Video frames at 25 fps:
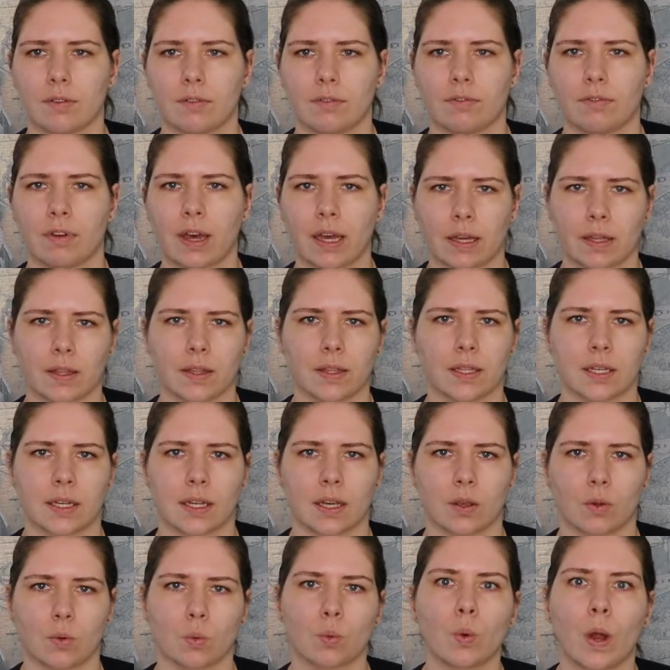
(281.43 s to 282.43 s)
vet
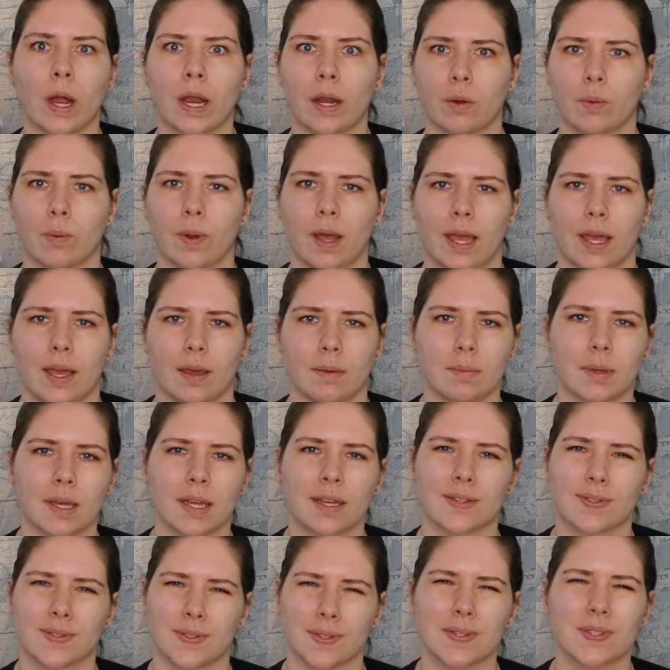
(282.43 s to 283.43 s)
clinic right away,
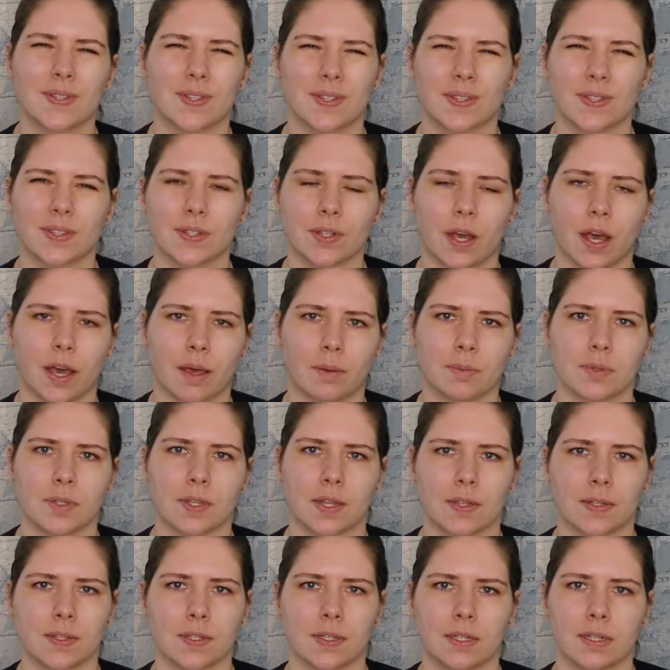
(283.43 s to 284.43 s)
because this is time
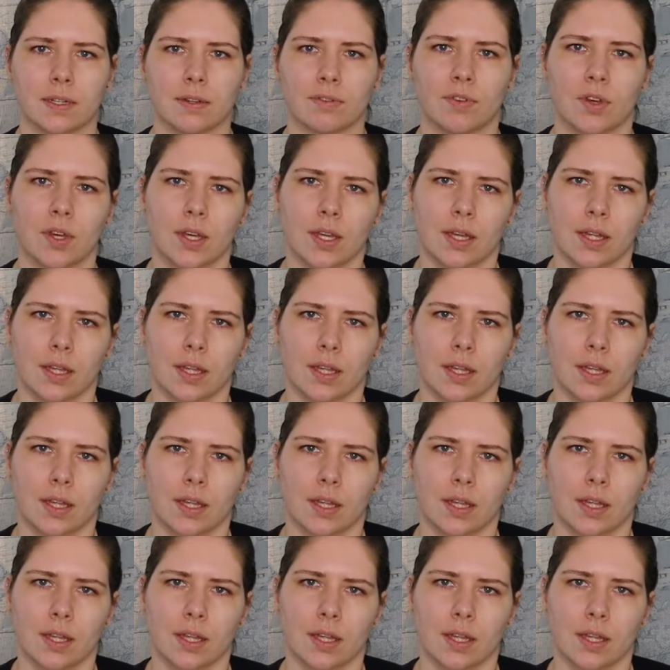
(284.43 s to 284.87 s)
sensitive.